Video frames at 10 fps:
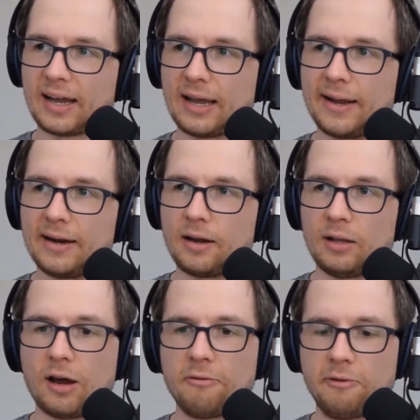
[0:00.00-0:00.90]
And a lot
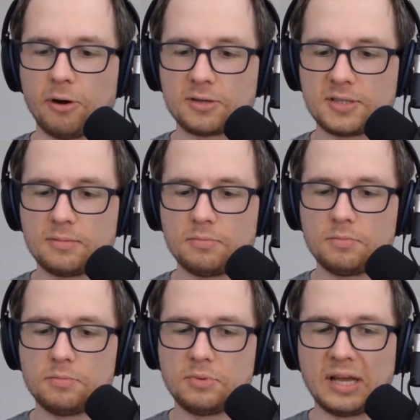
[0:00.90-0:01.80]
of folks
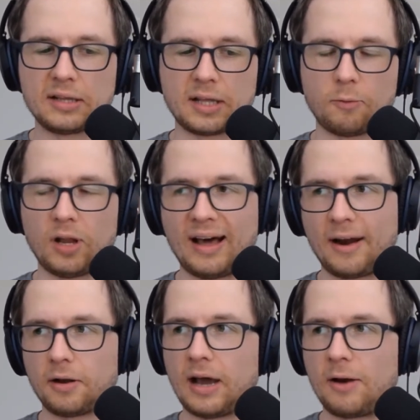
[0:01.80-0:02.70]
think that, well, I
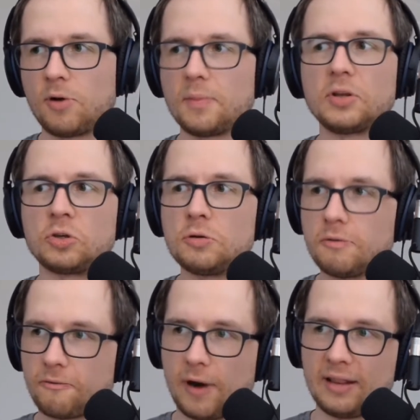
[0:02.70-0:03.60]
don't want to be too
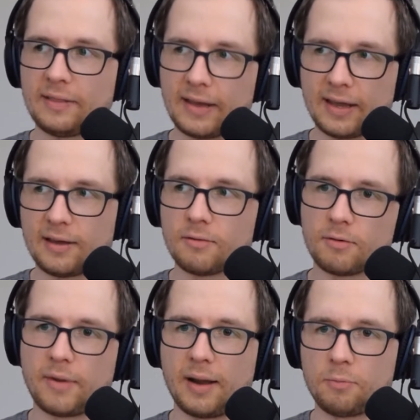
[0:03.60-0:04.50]
friendly with
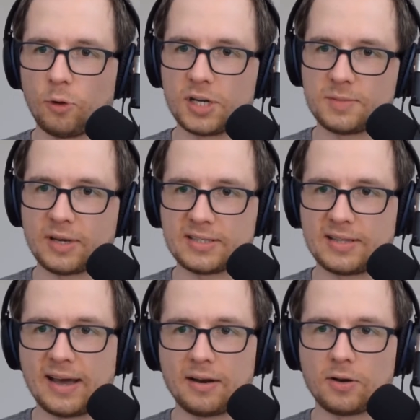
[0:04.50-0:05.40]
my employees because
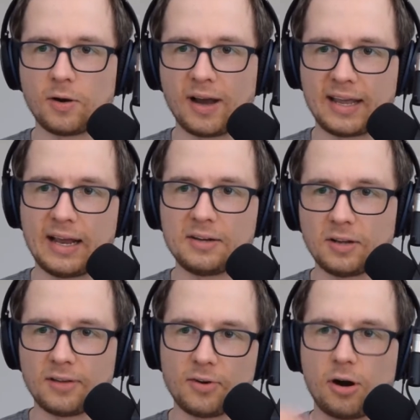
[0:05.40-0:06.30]
then, I can't
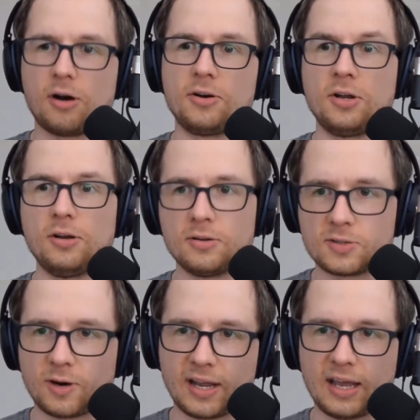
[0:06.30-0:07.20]
deliver hard news, or
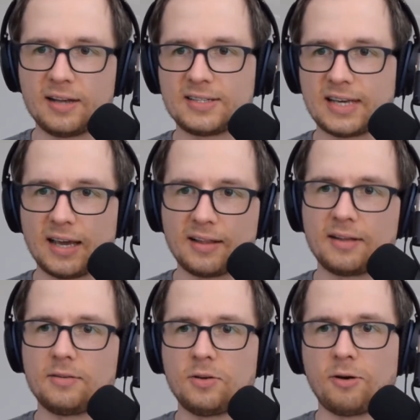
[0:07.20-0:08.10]
I can't say that,
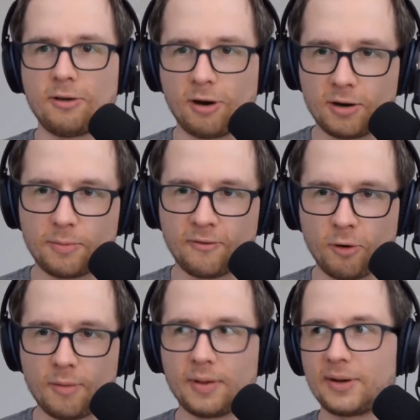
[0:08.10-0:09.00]
you're
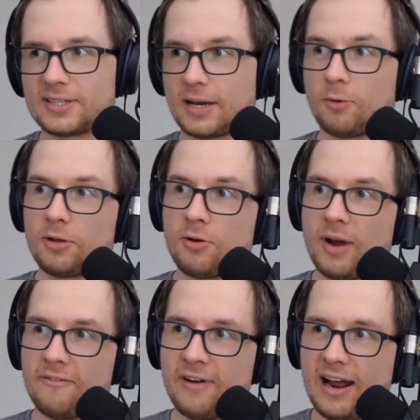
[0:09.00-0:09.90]
underperforming because like, well, you're my
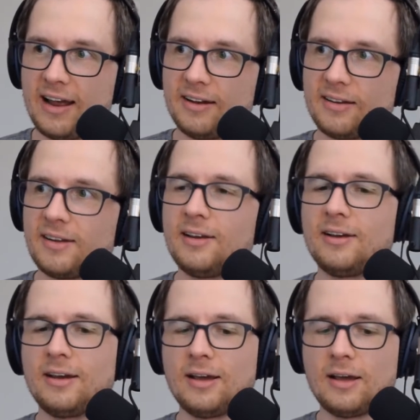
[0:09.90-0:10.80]
friend.
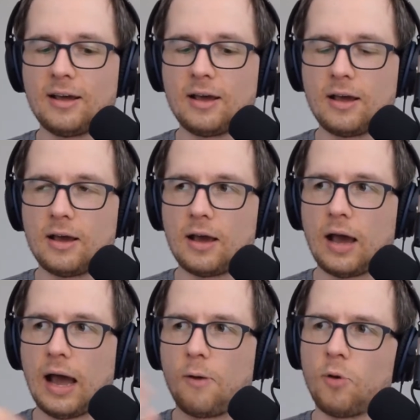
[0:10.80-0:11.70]

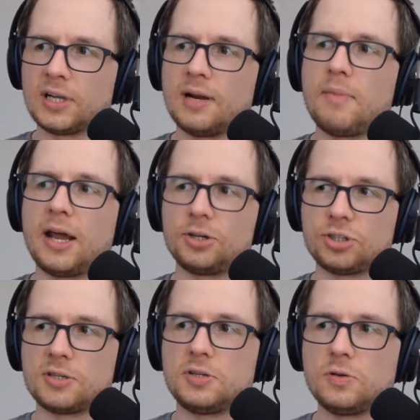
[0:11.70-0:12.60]
What can
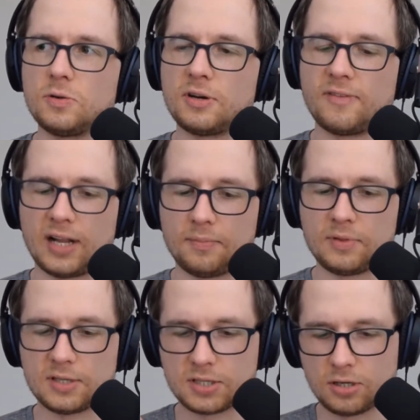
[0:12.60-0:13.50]
managers do to develop
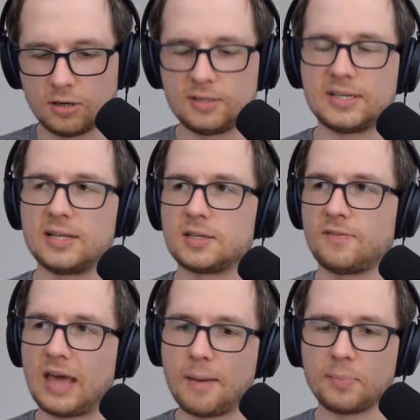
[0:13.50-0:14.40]
this good sense of
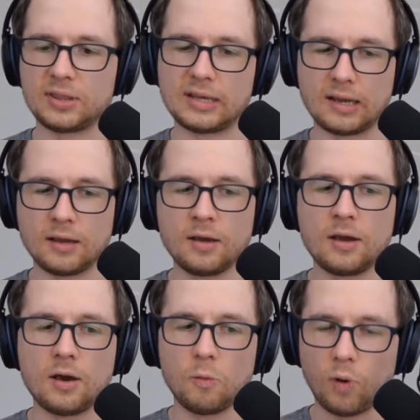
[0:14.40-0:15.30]
empathy
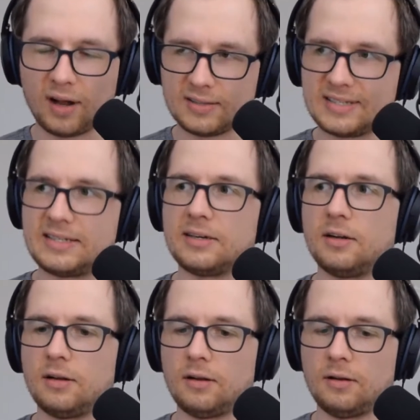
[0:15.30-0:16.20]
while
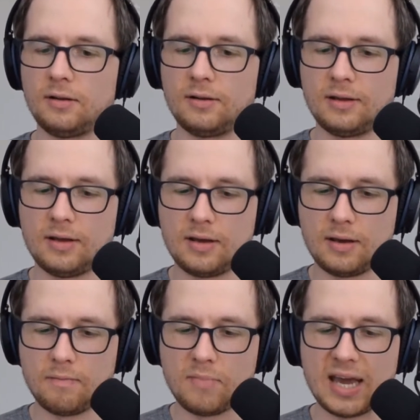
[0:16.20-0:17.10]
still
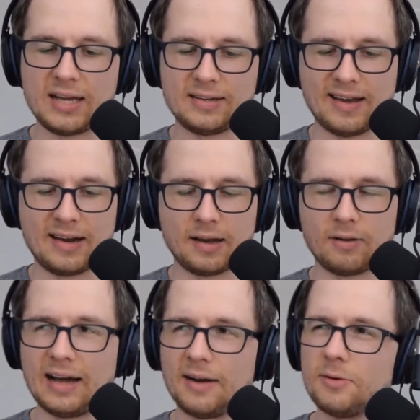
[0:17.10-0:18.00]
maintaining, well, I
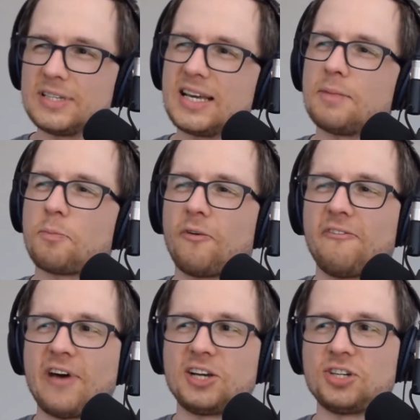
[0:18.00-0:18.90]
don't want to say
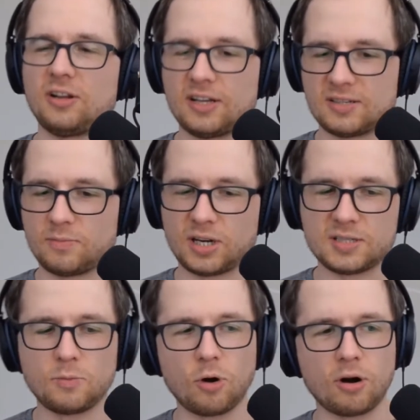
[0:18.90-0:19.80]
professionalism, but it's
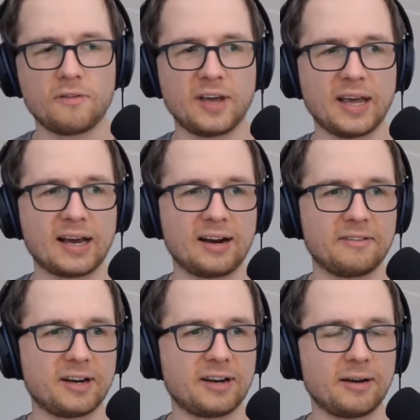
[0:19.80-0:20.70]
more of a kind of
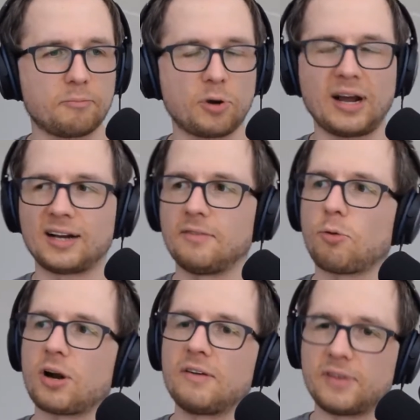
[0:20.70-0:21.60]
a productive
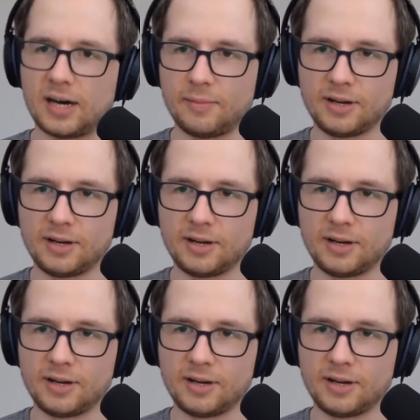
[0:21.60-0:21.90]
work environment?